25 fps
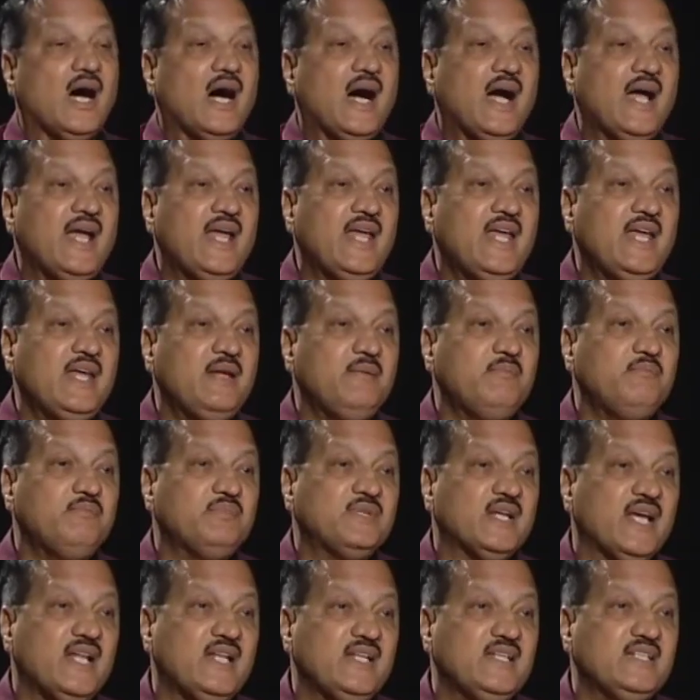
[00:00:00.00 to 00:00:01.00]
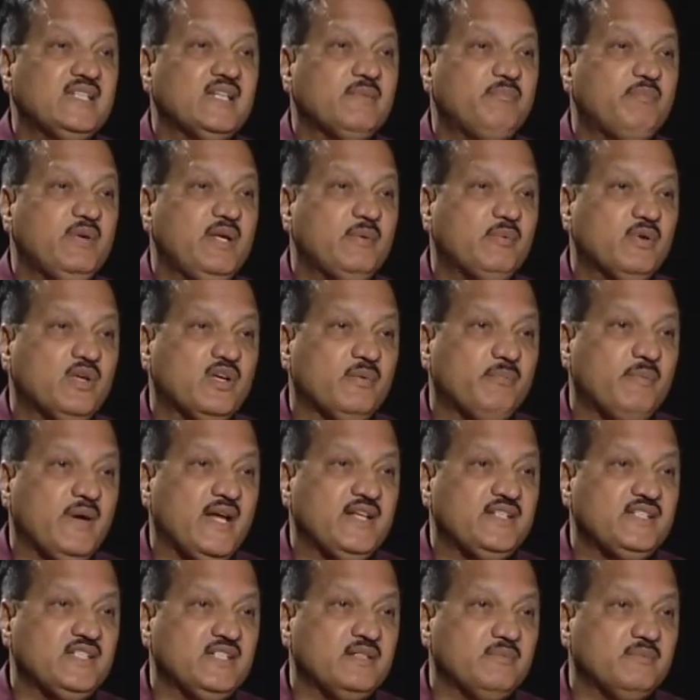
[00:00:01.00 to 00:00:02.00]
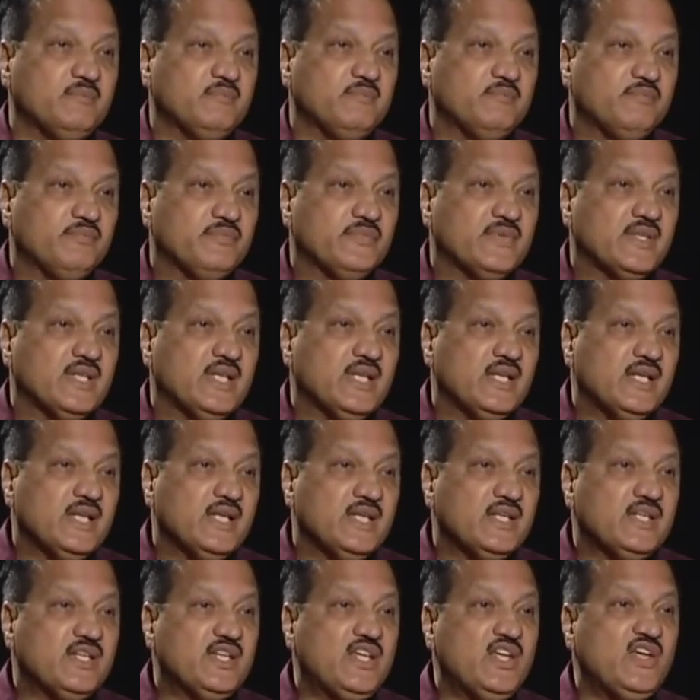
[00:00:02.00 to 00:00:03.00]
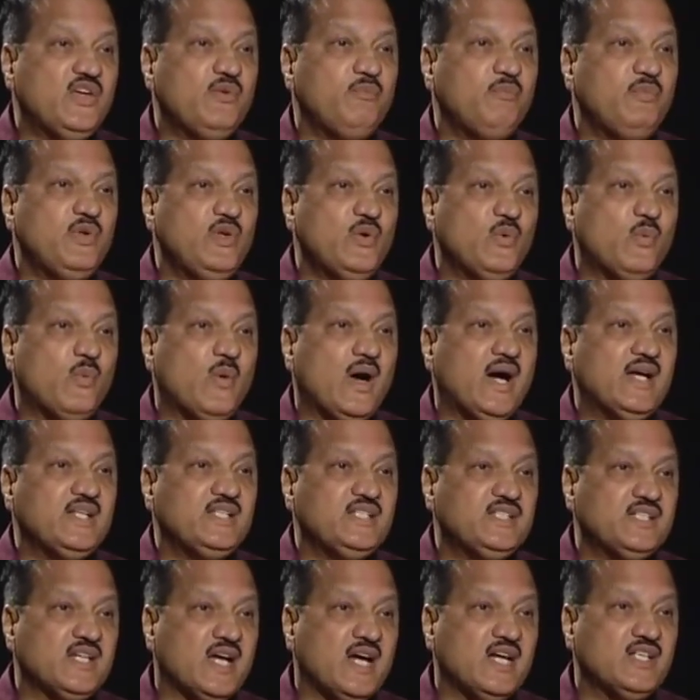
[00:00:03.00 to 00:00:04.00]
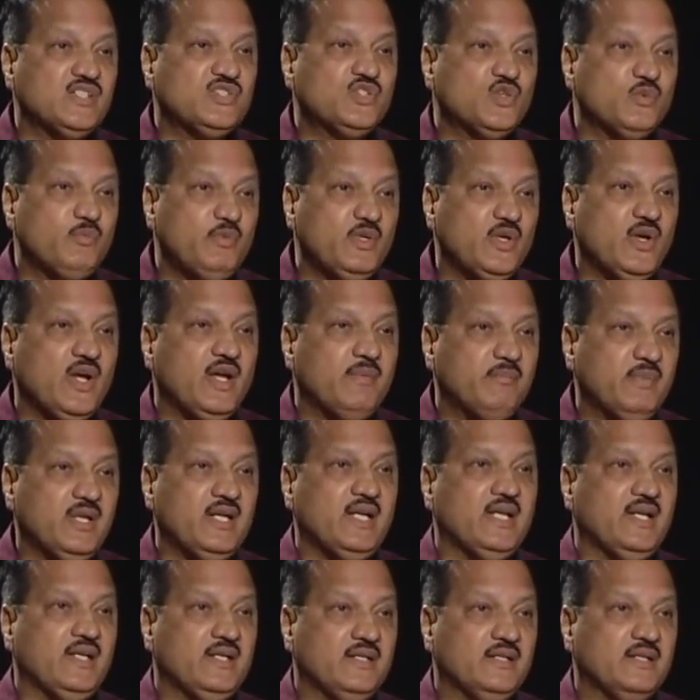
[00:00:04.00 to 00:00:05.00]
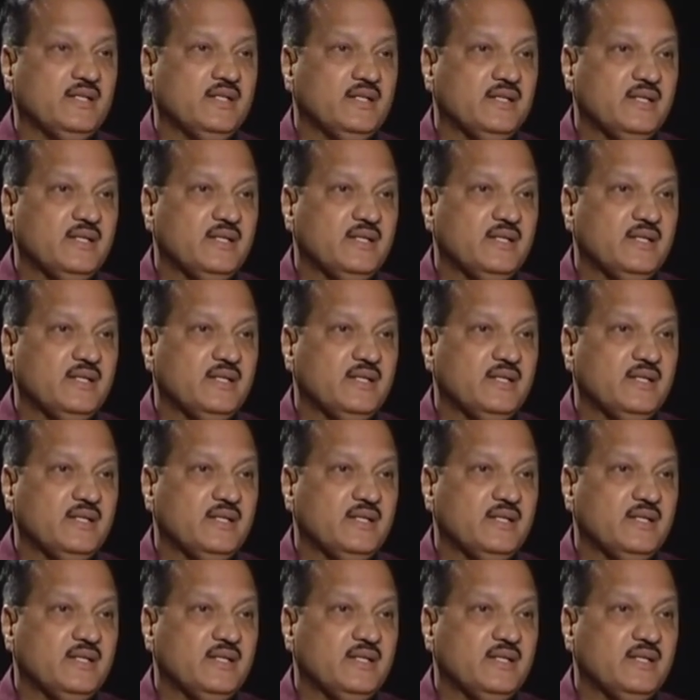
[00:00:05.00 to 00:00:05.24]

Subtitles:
I am telling the people of Panjim, give me one chance to be your MLA.